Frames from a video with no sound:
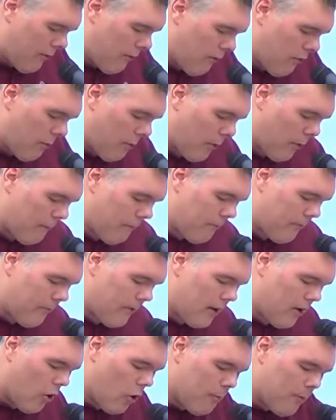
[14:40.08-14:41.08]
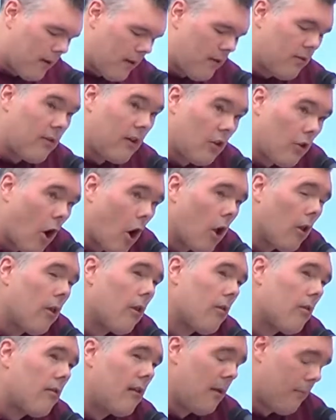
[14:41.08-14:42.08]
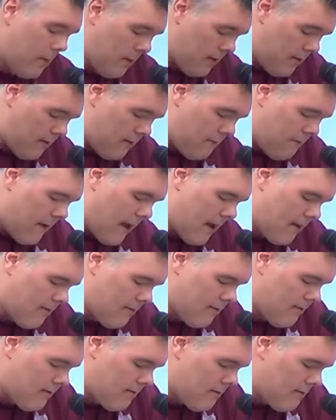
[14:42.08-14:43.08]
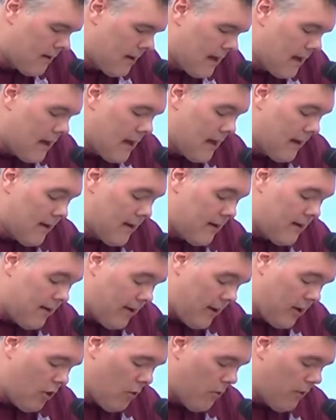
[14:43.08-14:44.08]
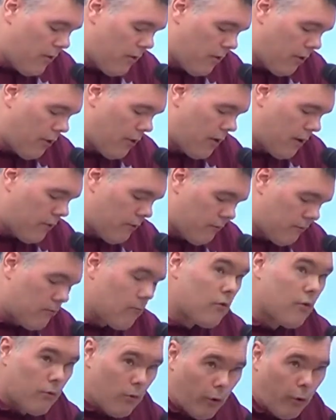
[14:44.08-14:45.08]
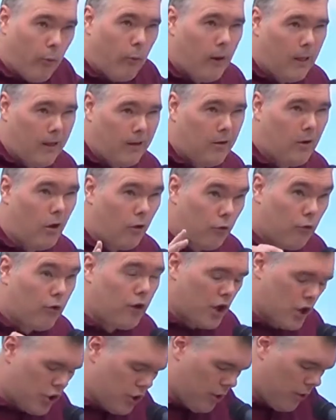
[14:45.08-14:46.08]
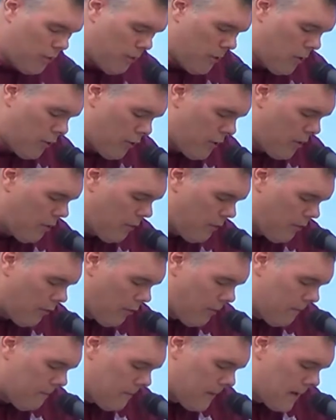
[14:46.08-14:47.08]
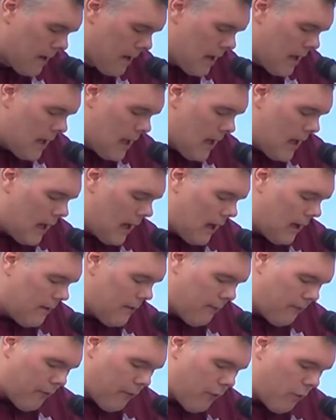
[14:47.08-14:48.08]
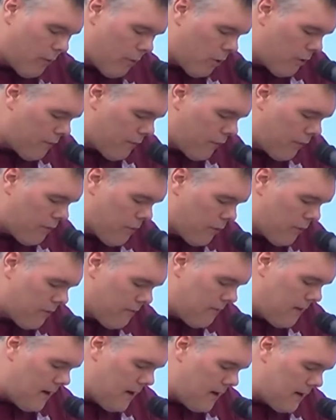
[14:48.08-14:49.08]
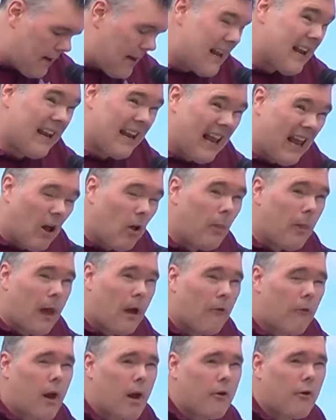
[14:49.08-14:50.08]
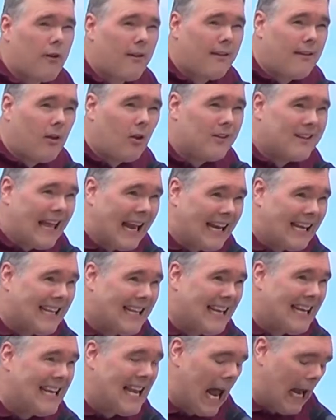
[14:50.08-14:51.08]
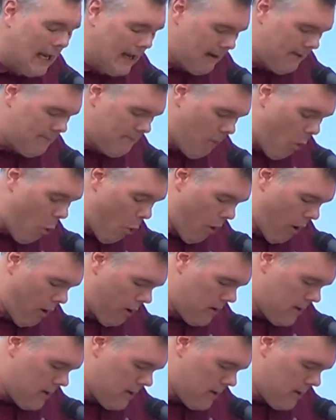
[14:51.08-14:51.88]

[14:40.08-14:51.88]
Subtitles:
Toomer. It opened as the tallest, steepest, and fastest continuous circuit, or we like to call traditional roller coaster. The first one over 200 feet, and it held that record until 1994.